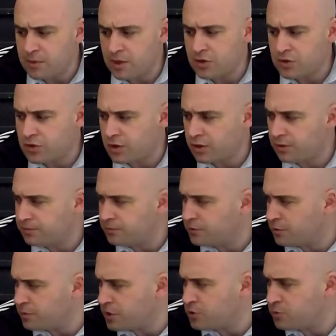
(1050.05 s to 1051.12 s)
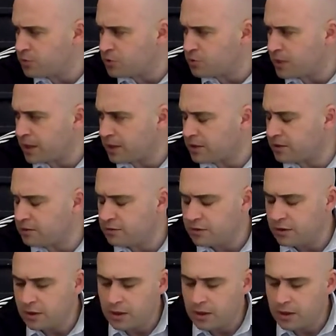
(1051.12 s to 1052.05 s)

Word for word: minister, from his perspective,